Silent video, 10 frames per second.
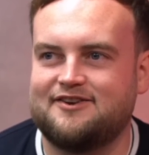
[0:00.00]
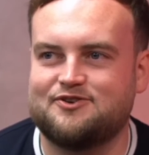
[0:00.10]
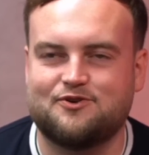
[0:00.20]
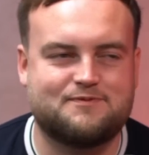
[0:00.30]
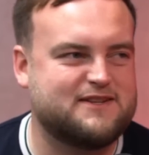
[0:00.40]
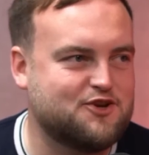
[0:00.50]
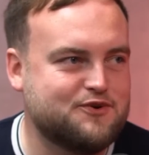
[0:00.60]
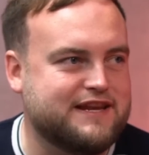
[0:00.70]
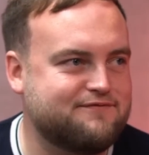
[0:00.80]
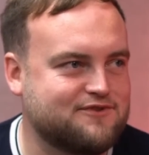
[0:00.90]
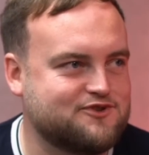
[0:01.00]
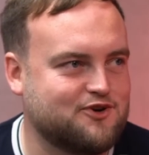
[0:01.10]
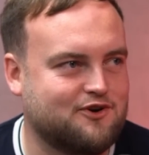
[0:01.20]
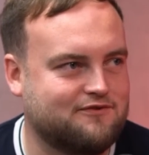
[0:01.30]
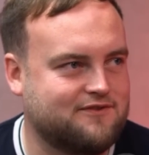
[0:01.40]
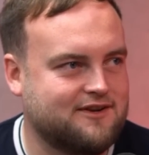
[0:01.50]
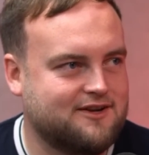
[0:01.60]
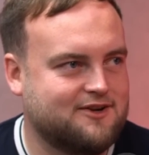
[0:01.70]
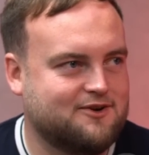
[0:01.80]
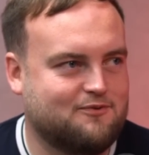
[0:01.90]
it would always be 2 different sort of
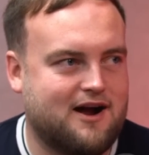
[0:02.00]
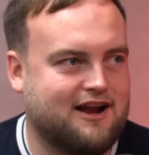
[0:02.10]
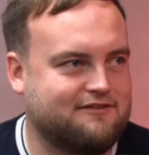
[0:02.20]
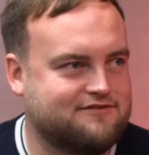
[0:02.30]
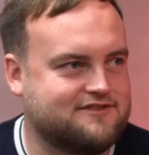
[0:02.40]
wives.